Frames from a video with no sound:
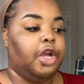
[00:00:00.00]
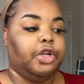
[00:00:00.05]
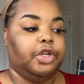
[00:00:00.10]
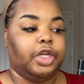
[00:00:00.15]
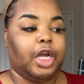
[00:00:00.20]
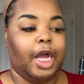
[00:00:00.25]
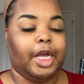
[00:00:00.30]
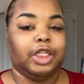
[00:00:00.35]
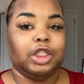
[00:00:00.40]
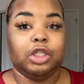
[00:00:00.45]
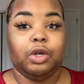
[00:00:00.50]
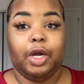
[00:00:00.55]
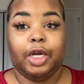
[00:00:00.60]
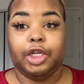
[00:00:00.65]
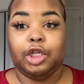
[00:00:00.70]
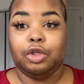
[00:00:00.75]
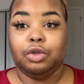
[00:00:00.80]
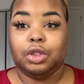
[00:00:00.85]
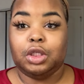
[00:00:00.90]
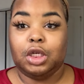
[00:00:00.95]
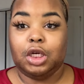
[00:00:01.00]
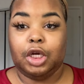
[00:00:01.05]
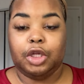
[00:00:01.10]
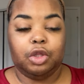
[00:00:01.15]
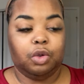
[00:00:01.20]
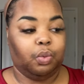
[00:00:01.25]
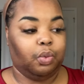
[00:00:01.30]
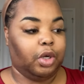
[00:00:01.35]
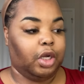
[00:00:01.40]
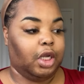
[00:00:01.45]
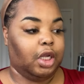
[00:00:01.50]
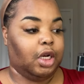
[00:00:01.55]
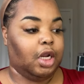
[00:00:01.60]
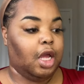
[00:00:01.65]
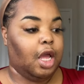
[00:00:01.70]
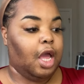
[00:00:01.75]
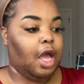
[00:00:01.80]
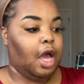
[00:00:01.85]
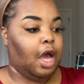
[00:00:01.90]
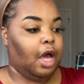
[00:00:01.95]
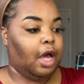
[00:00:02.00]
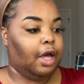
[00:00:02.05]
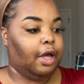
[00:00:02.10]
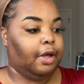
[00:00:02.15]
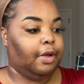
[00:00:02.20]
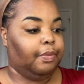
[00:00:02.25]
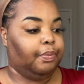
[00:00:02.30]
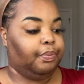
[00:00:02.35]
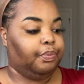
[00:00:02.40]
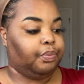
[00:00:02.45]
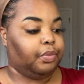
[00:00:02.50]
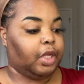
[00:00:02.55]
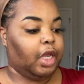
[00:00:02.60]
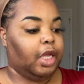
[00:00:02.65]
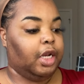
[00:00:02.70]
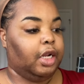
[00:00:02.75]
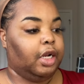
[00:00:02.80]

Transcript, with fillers: You guys know I used another one and